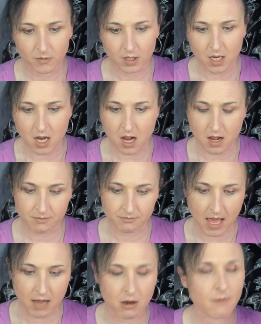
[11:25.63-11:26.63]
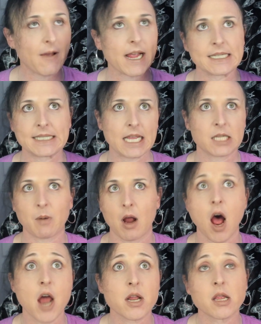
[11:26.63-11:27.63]
I don't know if I could say this, but
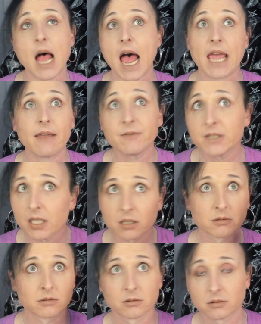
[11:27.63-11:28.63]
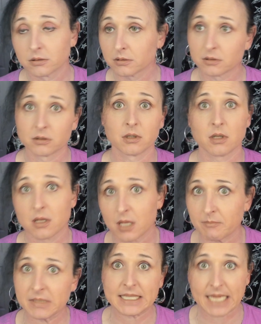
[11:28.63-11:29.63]
unalived
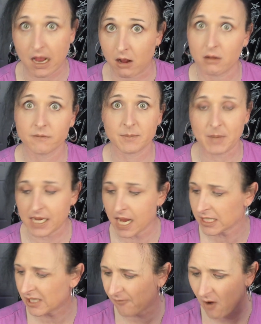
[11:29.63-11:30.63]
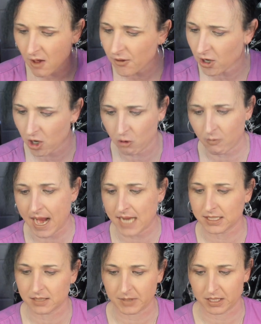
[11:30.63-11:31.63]
themselves because of all the
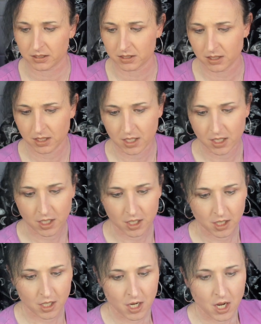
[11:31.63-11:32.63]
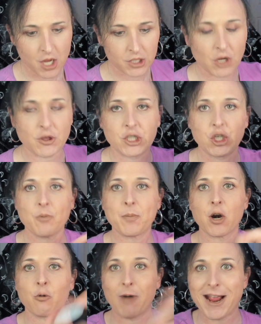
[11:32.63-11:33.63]
harassment. So the
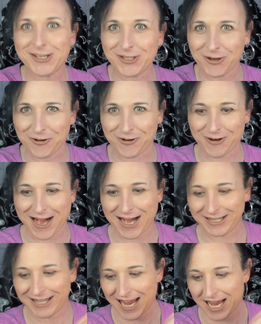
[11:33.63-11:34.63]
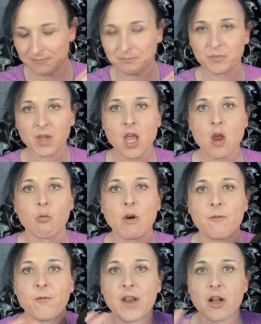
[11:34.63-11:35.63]
Jupiter retrograde then
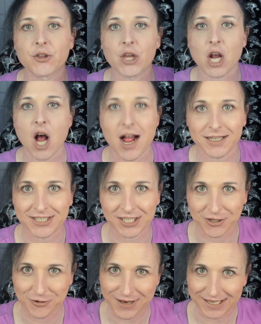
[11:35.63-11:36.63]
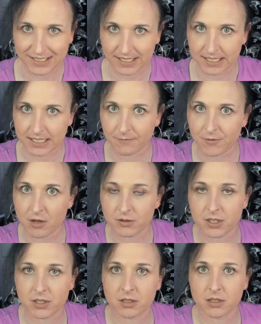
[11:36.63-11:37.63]
revealed the consequences of those
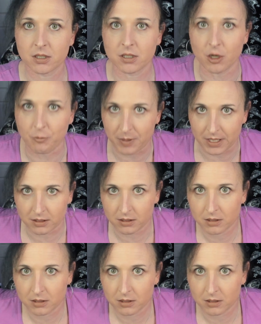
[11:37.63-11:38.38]
stupid